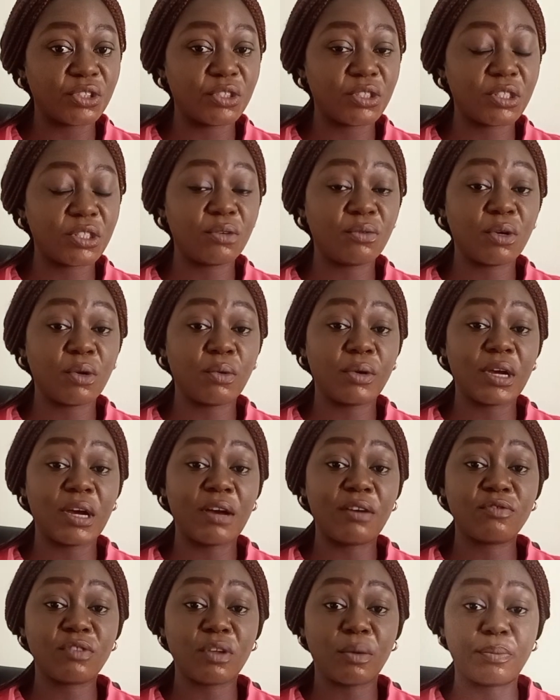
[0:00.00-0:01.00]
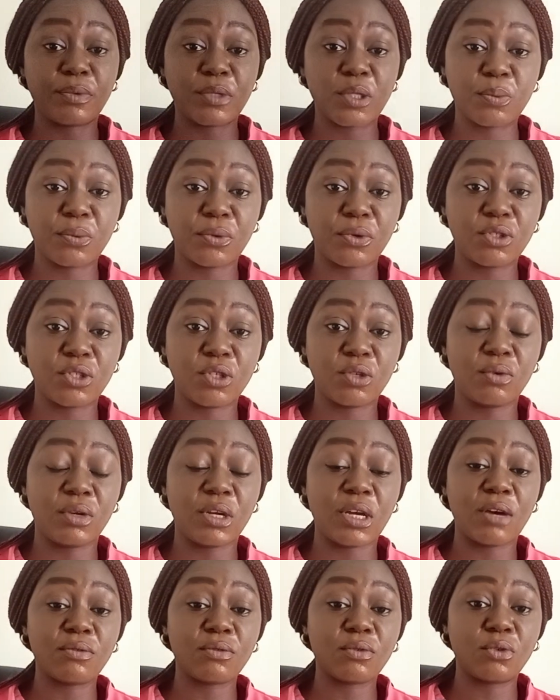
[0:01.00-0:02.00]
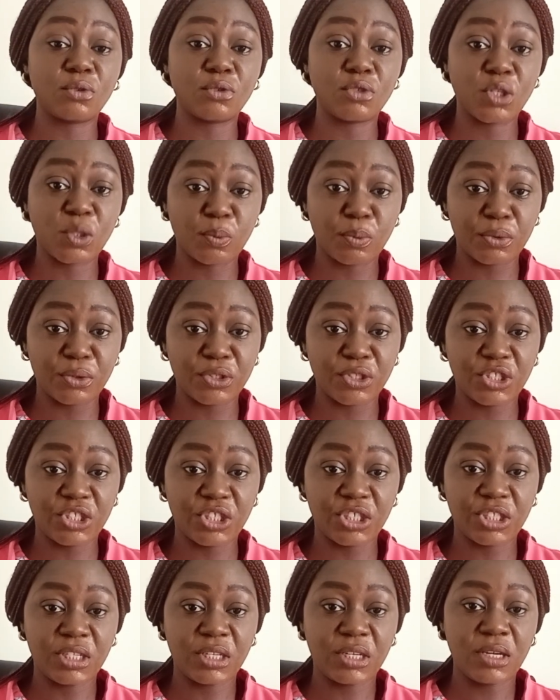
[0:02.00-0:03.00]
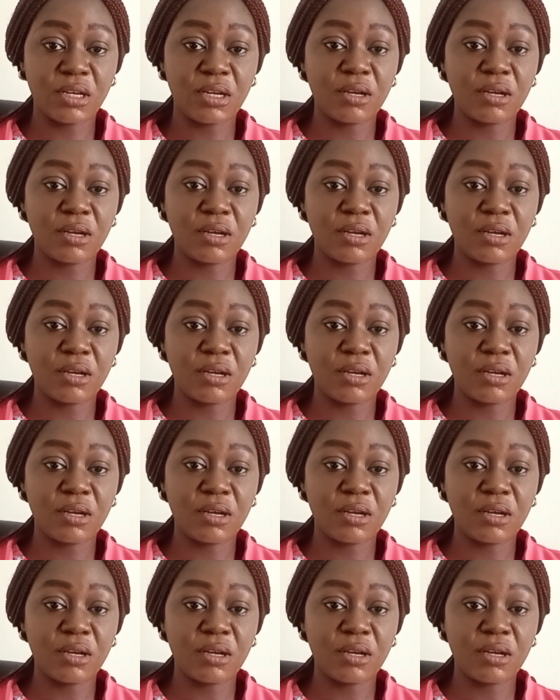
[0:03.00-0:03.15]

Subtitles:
The same way we have tepi sponging, we have cold sponging.